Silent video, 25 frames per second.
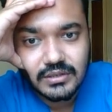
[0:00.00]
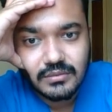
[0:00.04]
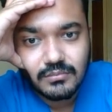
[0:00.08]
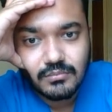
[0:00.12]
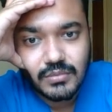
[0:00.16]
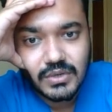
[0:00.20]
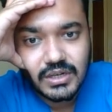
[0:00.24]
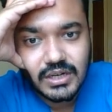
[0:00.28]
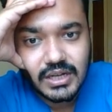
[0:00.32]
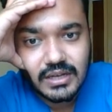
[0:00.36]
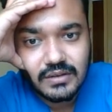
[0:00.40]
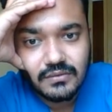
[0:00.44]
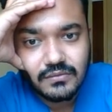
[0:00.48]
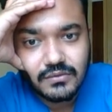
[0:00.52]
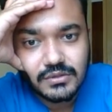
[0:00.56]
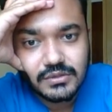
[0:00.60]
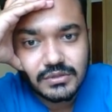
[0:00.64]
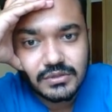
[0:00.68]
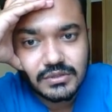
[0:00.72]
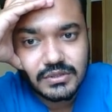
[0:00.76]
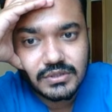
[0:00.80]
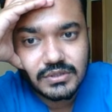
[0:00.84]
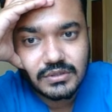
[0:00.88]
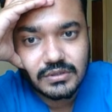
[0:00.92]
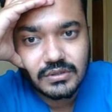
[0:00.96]
But I
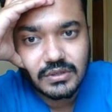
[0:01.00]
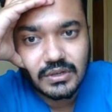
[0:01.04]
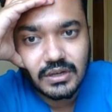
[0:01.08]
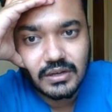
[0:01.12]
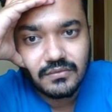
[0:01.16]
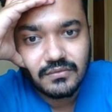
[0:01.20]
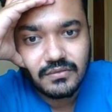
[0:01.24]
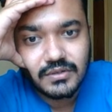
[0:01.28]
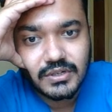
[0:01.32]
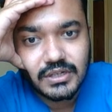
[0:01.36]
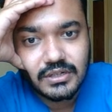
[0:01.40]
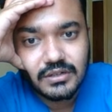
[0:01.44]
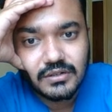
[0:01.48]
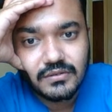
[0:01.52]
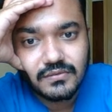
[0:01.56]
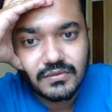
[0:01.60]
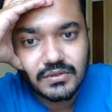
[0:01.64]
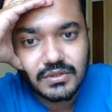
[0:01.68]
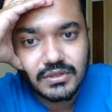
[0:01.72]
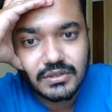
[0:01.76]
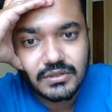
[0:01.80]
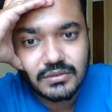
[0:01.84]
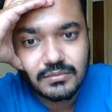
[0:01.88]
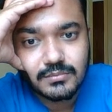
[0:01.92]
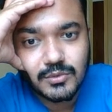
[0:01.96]
was afraid of
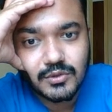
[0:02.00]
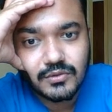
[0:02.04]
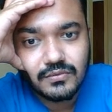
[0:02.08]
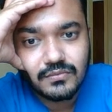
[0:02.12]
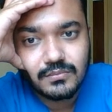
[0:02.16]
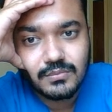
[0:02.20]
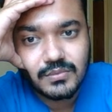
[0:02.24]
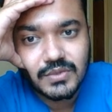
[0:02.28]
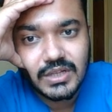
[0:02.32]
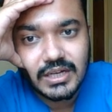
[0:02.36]
this move.